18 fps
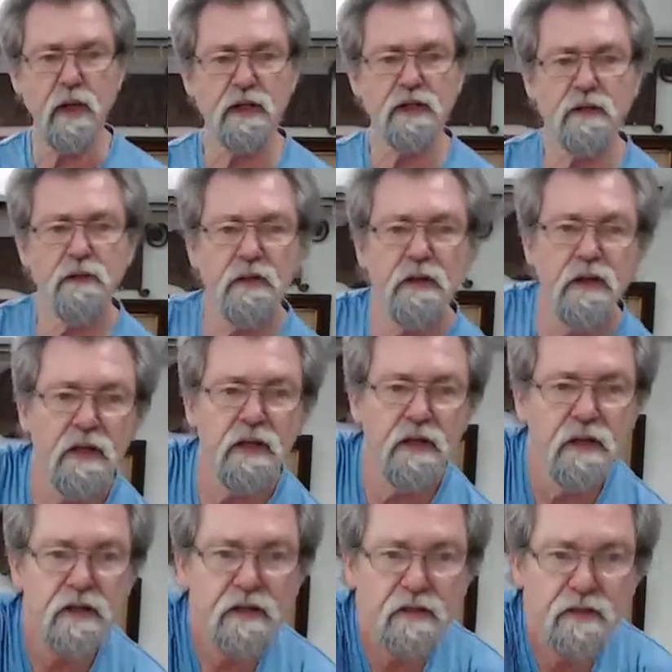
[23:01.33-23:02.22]
wedge.
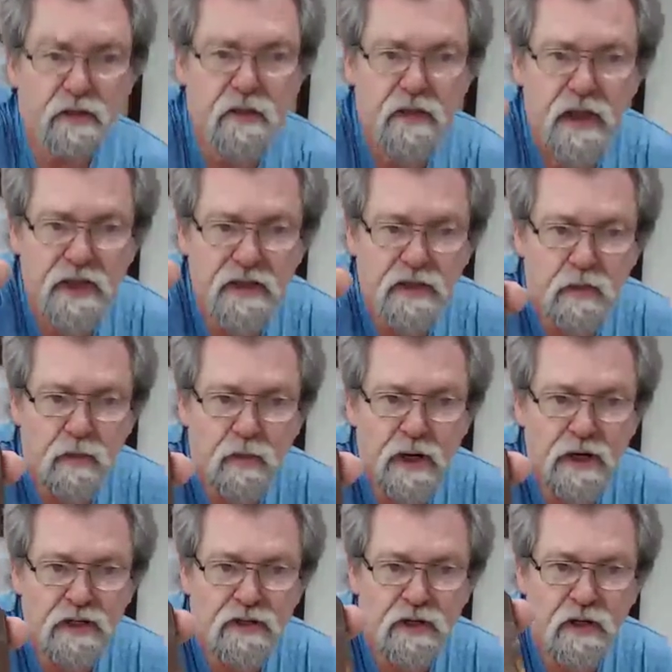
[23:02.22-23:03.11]
So that's the
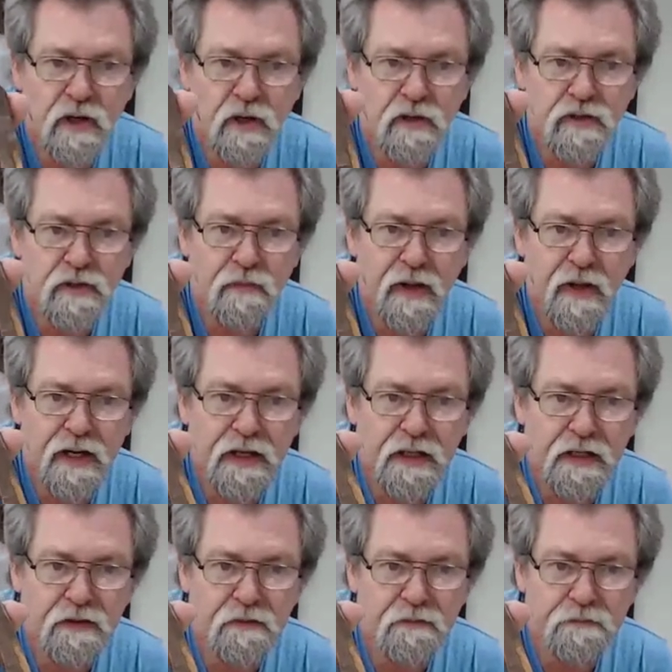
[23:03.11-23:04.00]
wedge that holds the
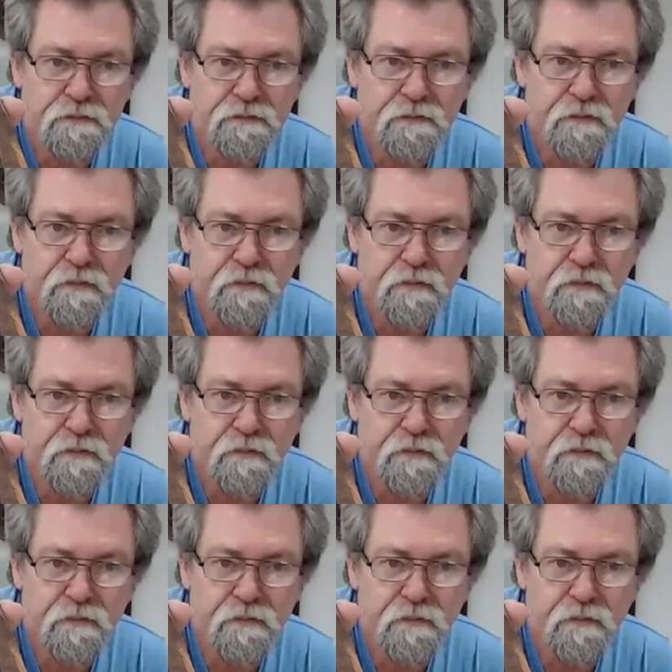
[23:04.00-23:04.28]
blade in.